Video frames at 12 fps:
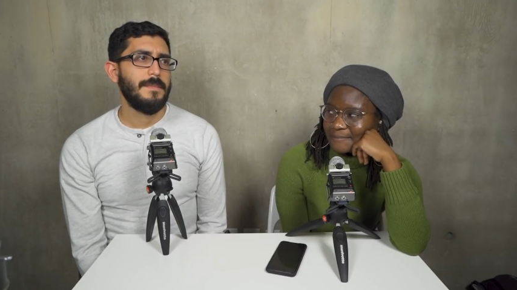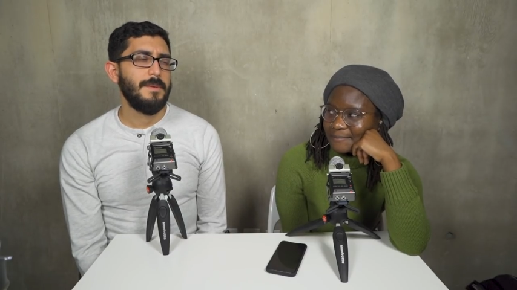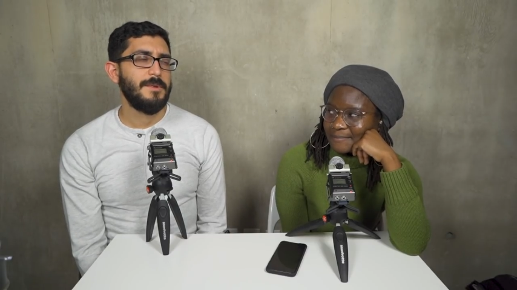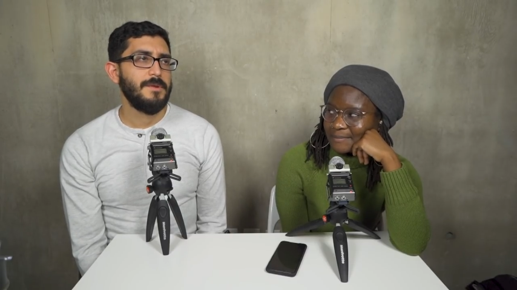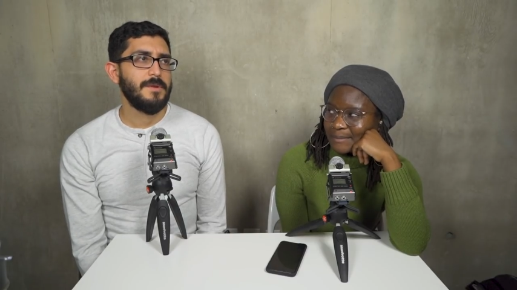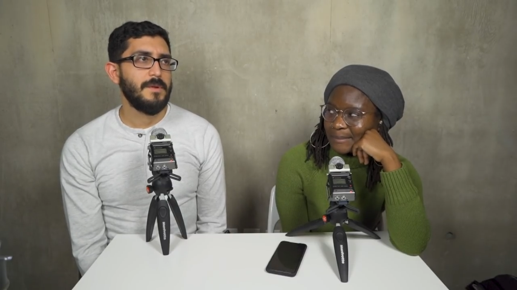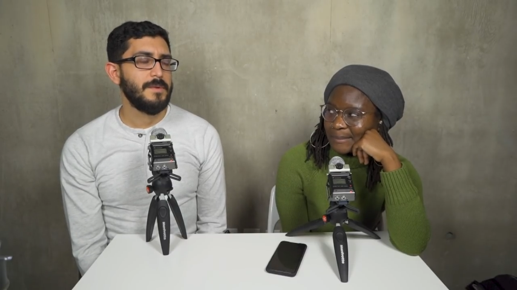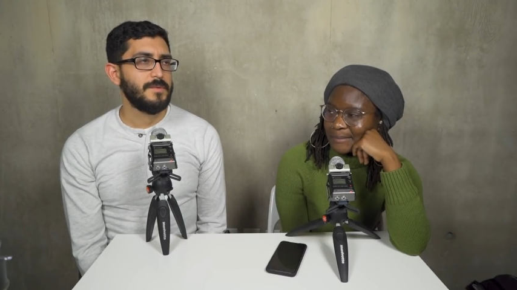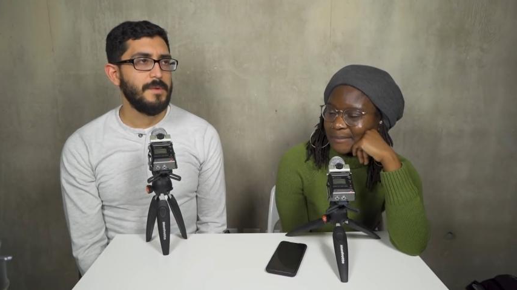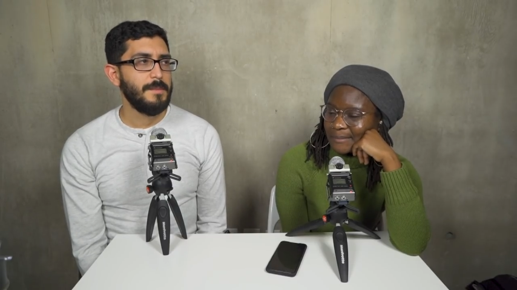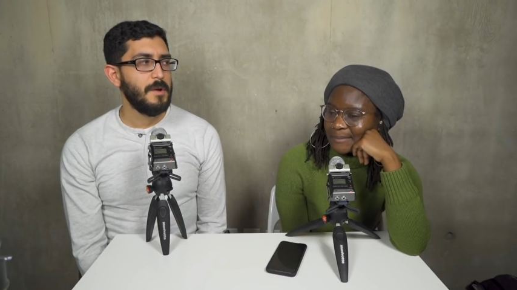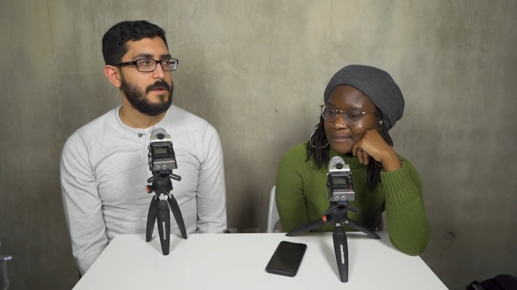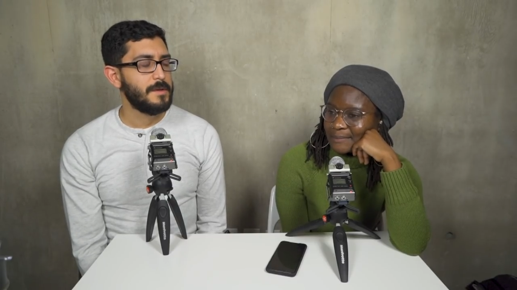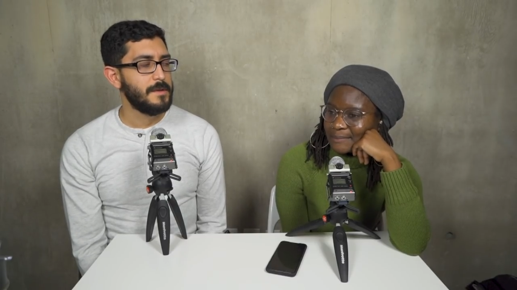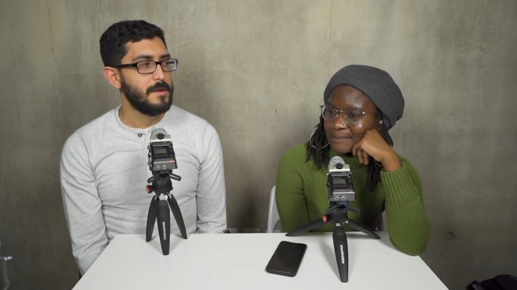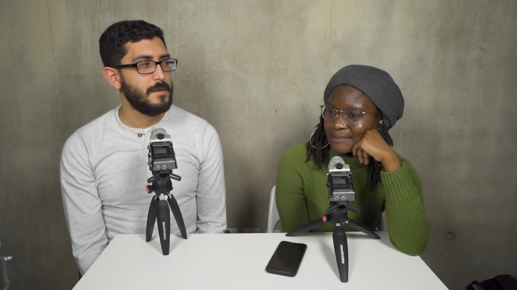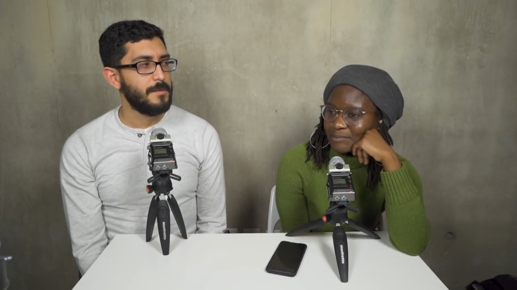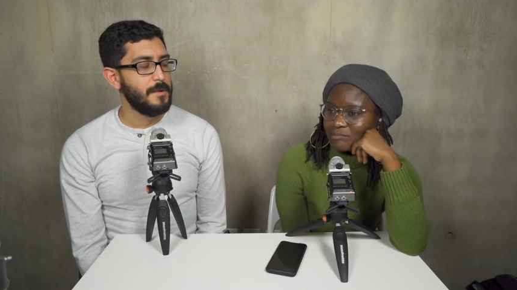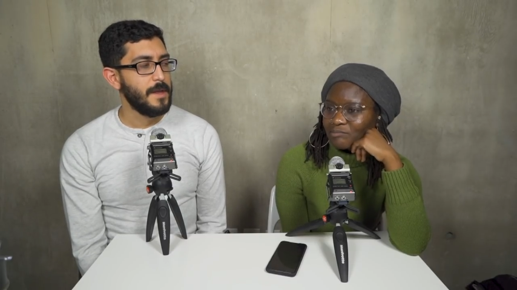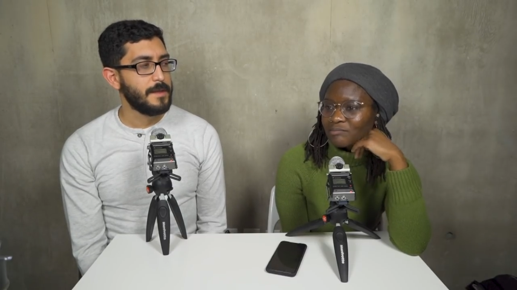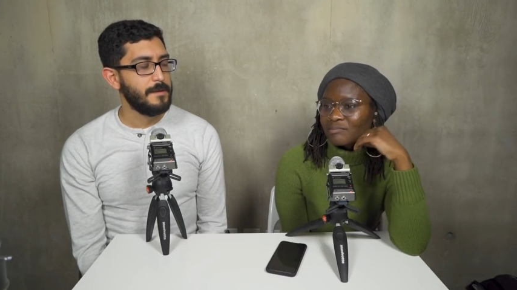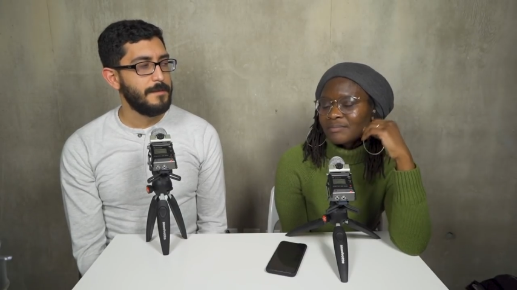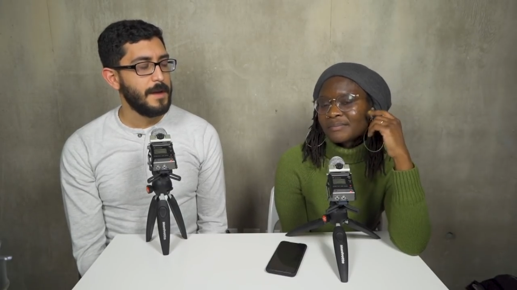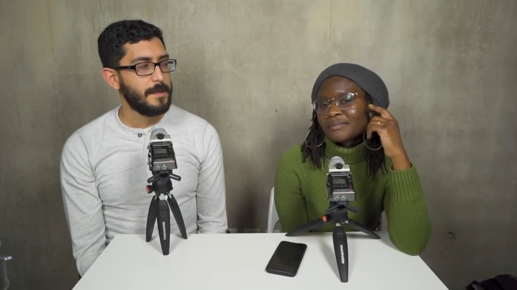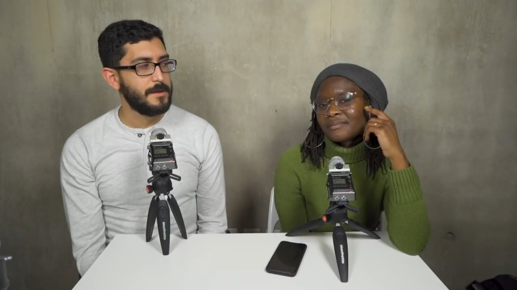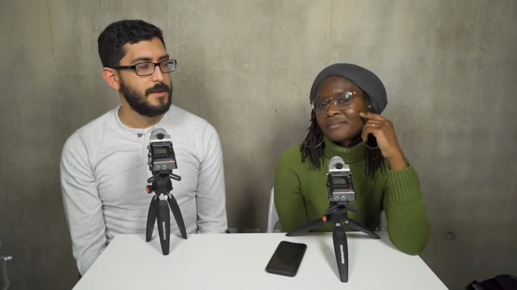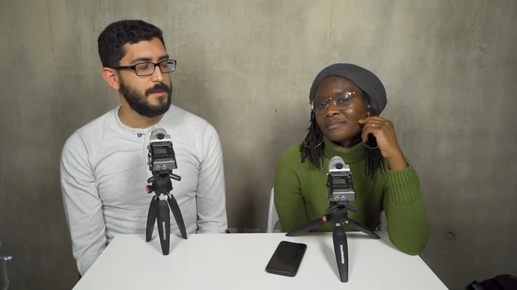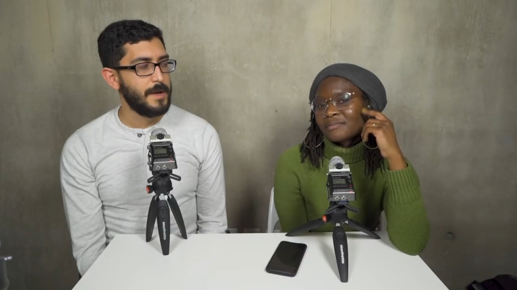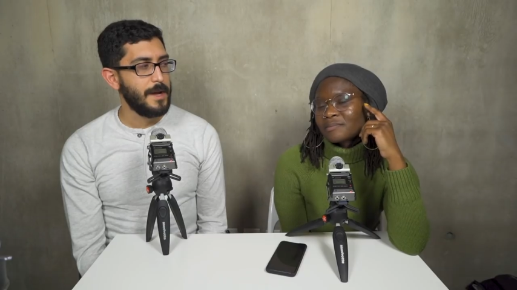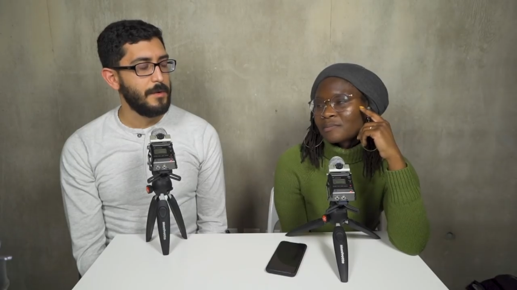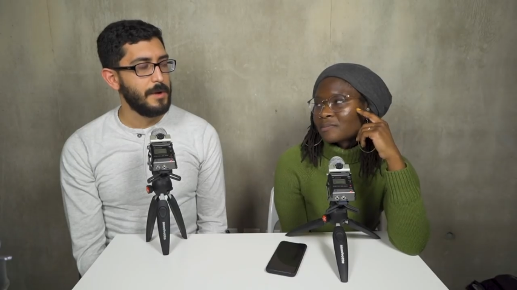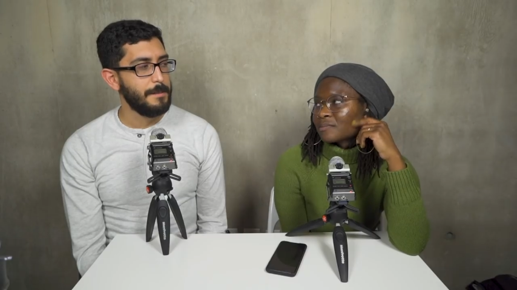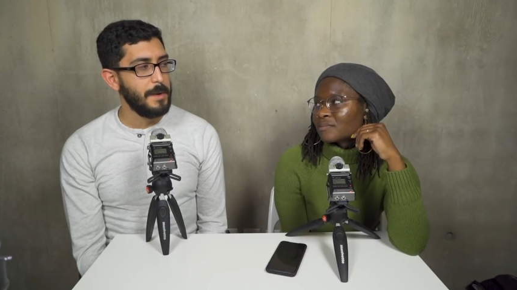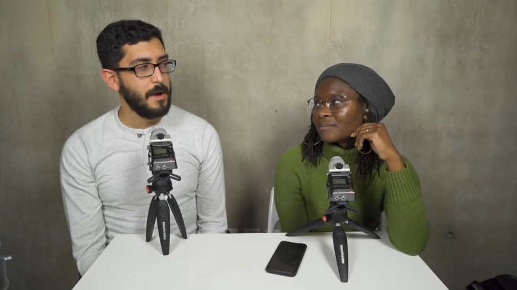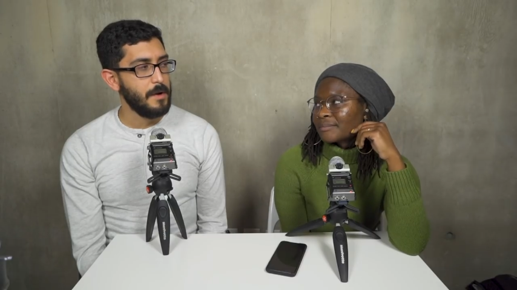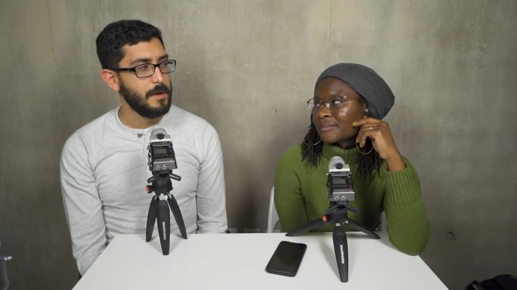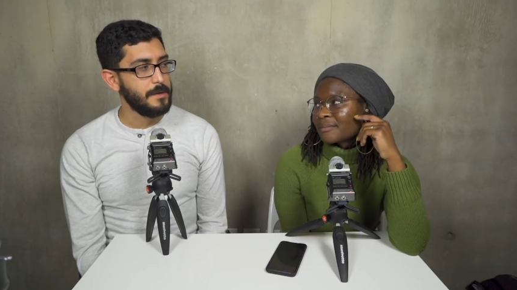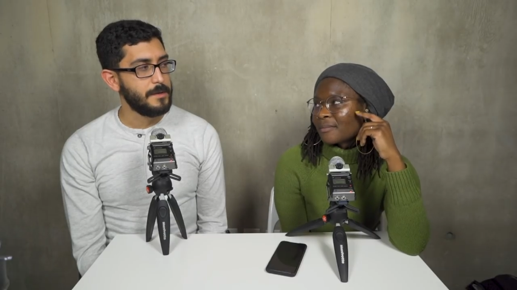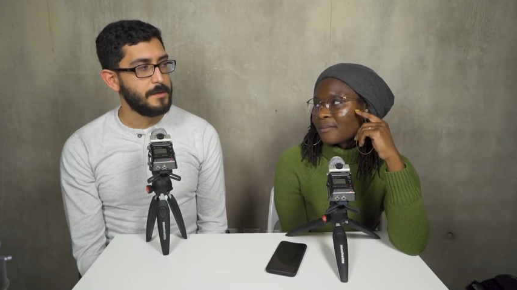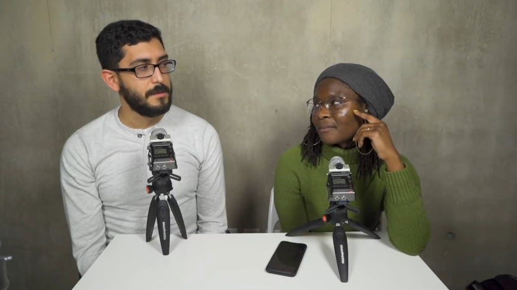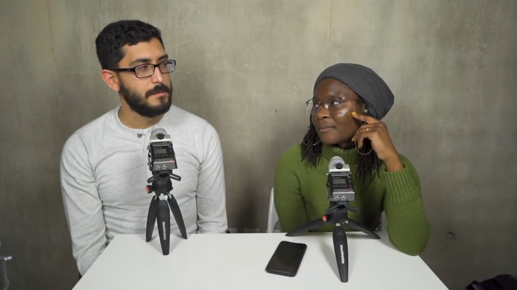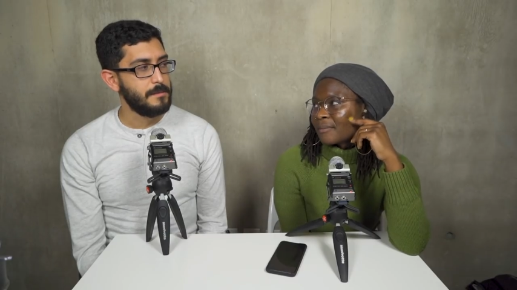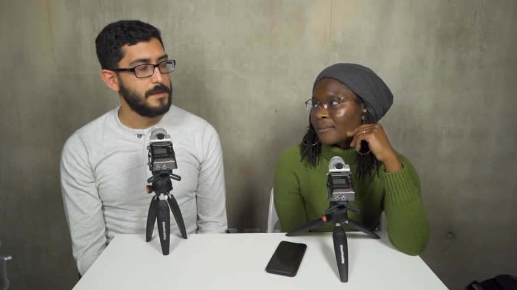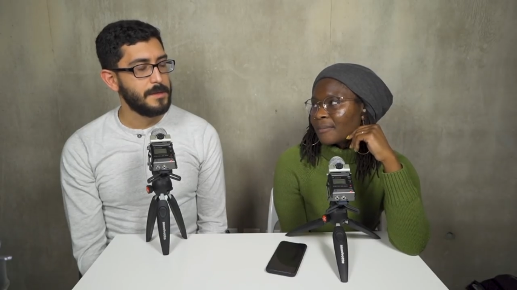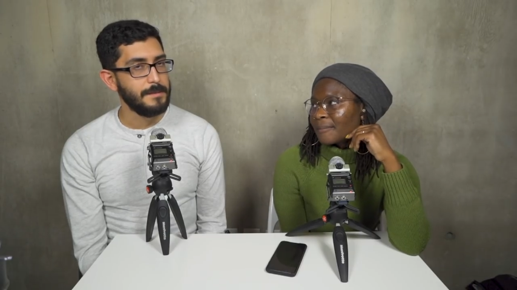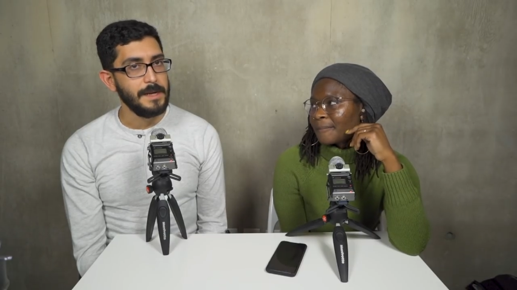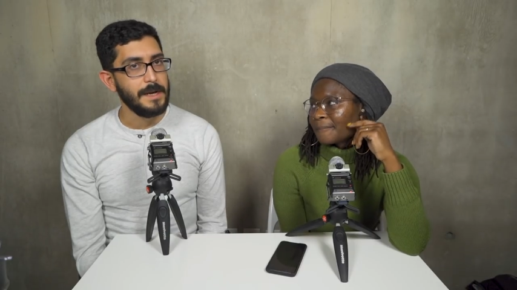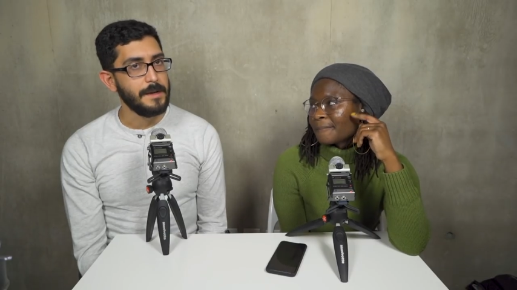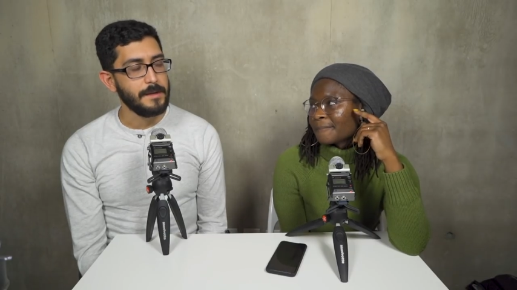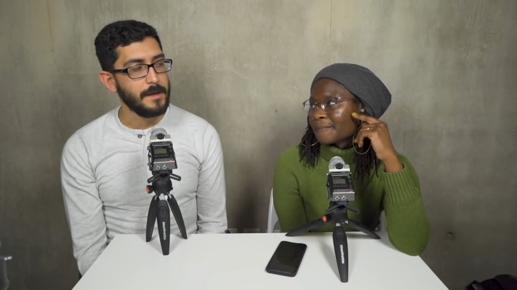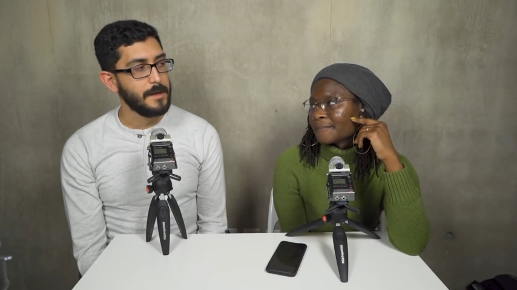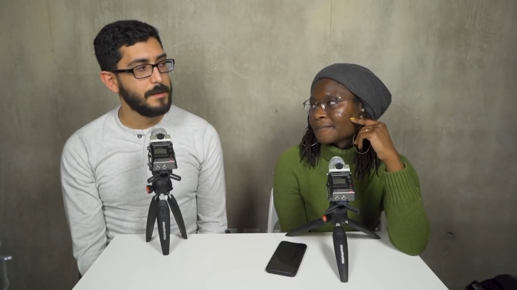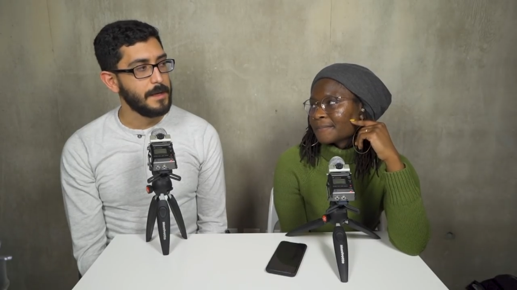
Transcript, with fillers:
Speaker 1: I mean, you can always remarry to the other person. Like, the fact that you and I are in a marriage doesn't mean anything.